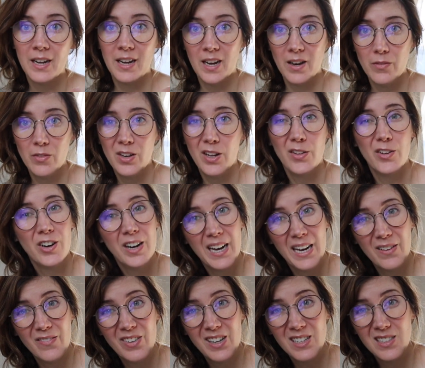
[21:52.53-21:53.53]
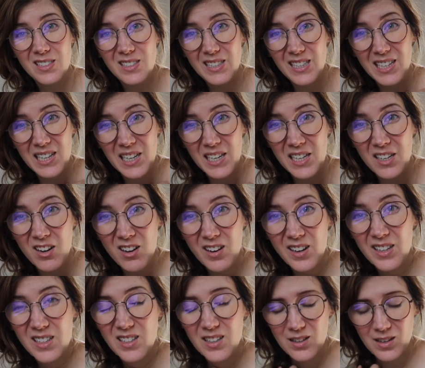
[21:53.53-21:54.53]
I have another Advent that I
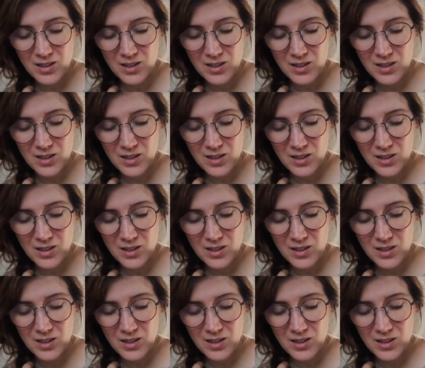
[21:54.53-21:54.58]
got.